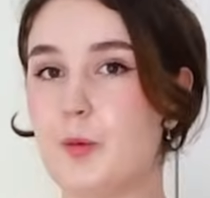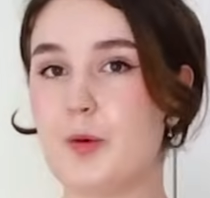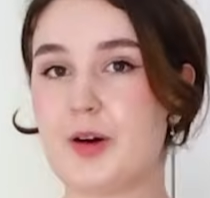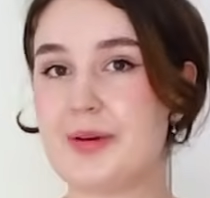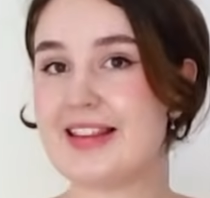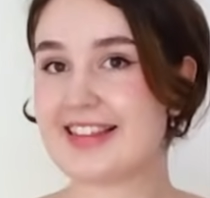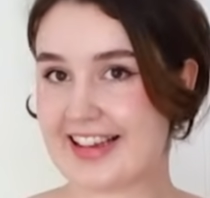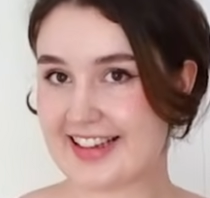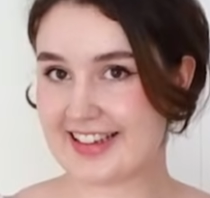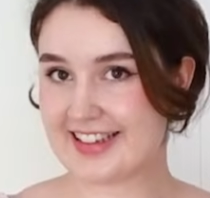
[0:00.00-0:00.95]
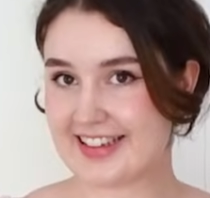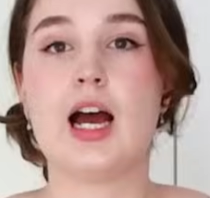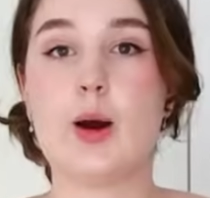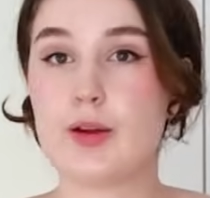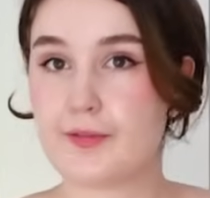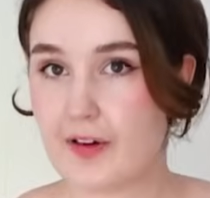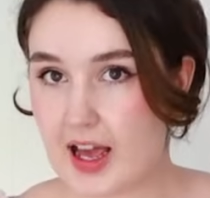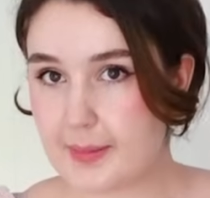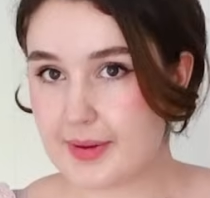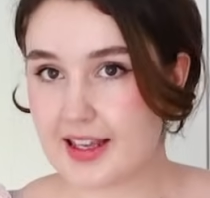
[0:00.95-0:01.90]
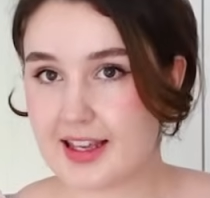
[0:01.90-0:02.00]
What do we think? Are we
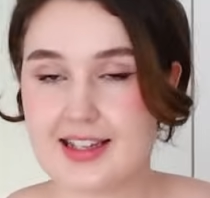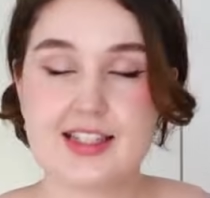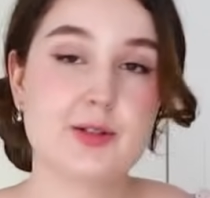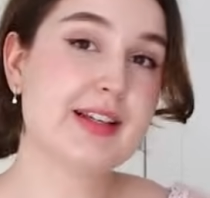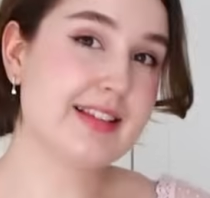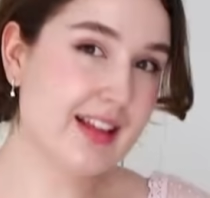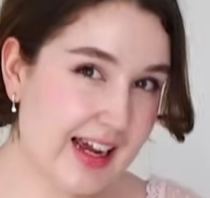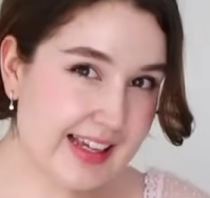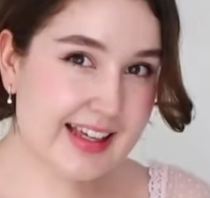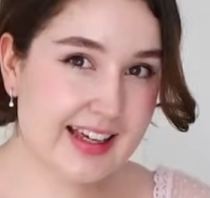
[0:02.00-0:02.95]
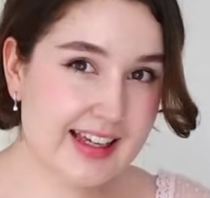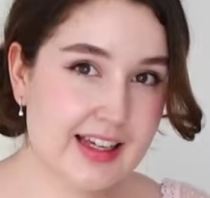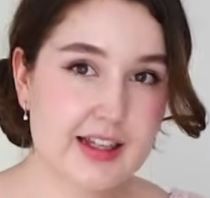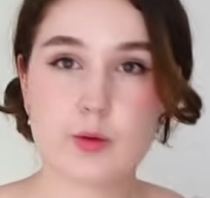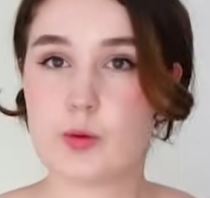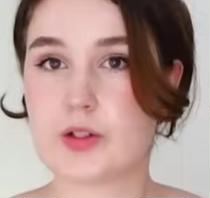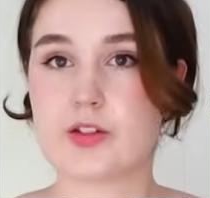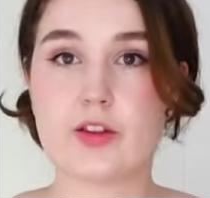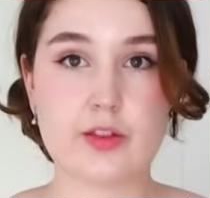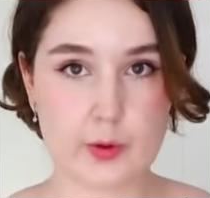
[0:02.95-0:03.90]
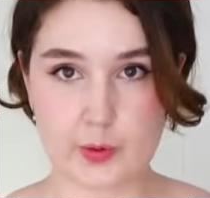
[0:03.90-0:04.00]
vibing it? Do we like it? What's
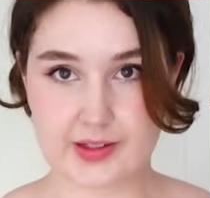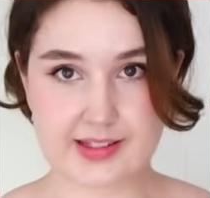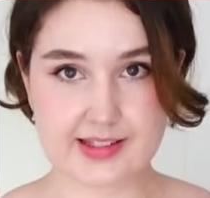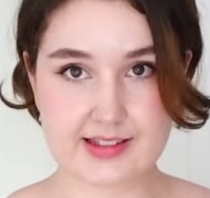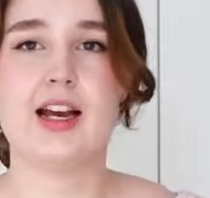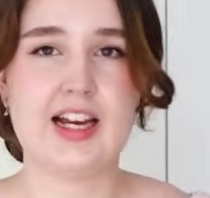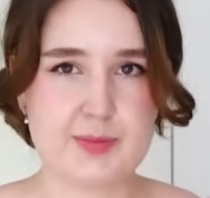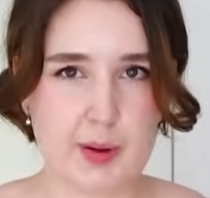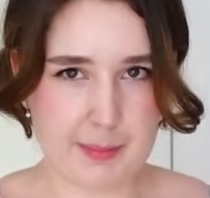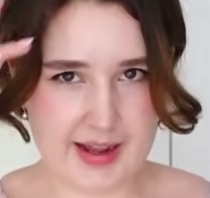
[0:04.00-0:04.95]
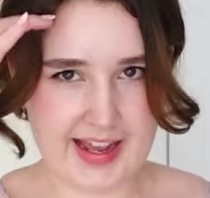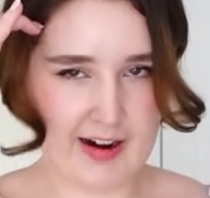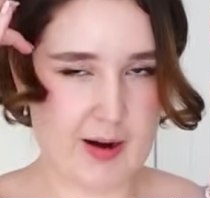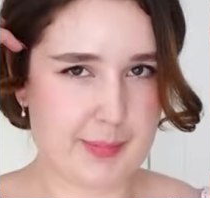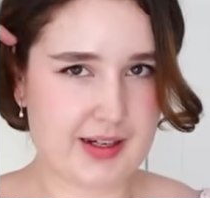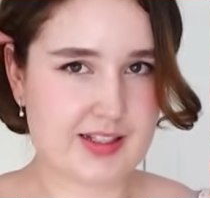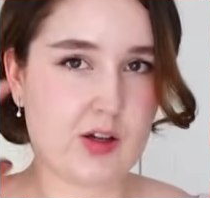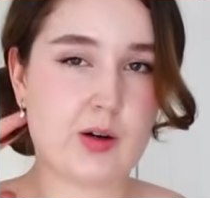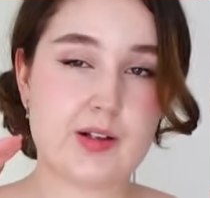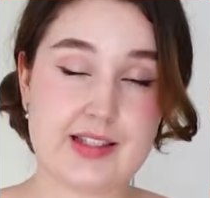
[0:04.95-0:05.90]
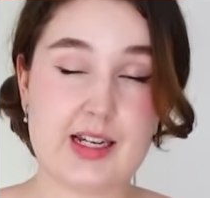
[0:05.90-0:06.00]
the thoughts? I just popped my hair up because
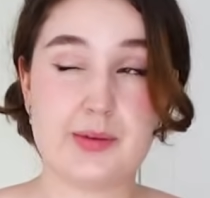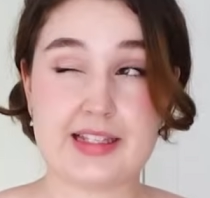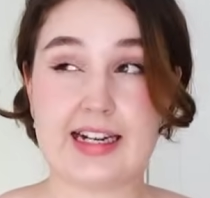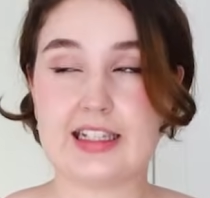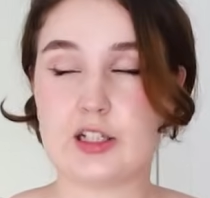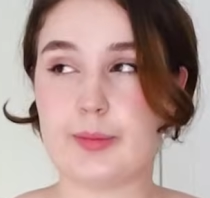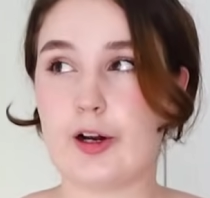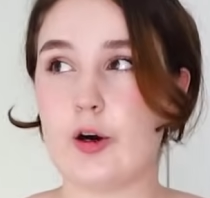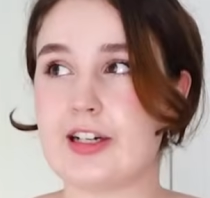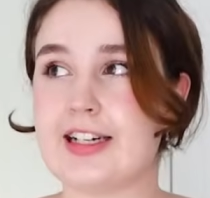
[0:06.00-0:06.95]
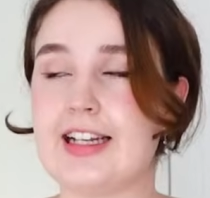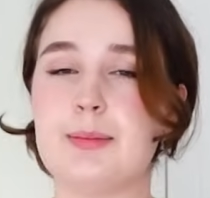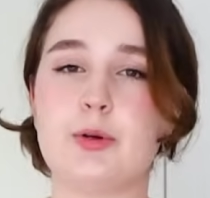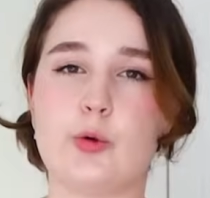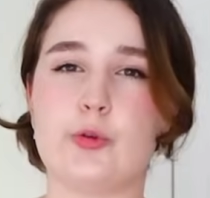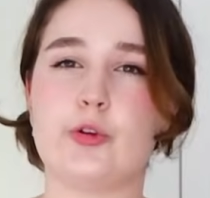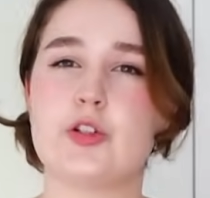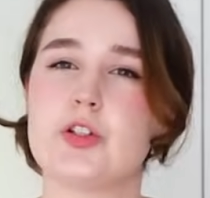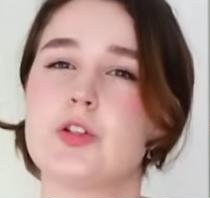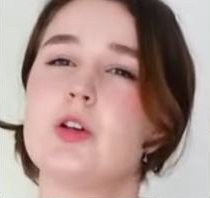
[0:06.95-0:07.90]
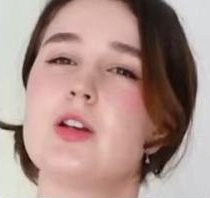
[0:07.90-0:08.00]
honestly it was getting a little bit hot in here, but also
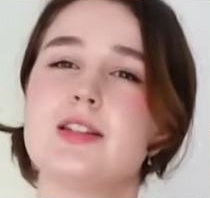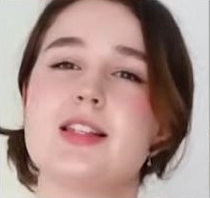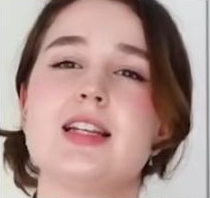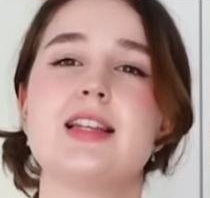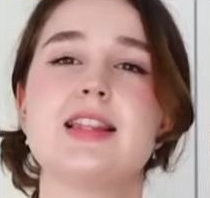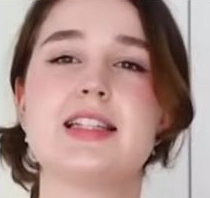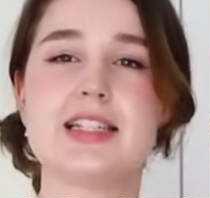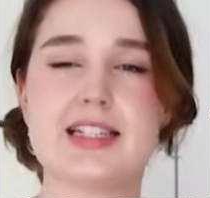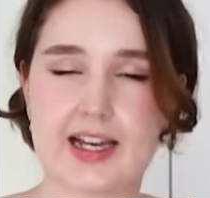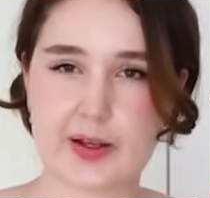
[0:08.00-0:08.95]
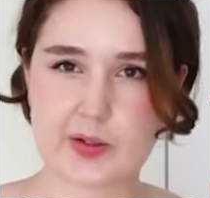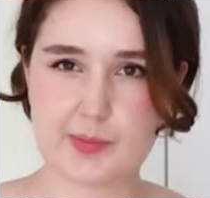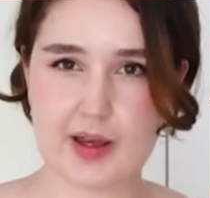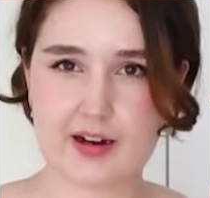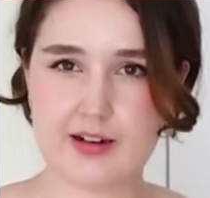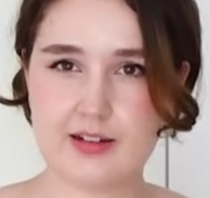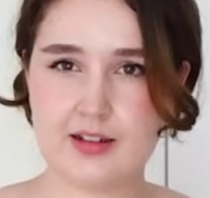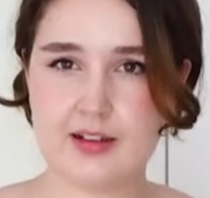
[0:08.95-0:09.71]
just so you can see the details better.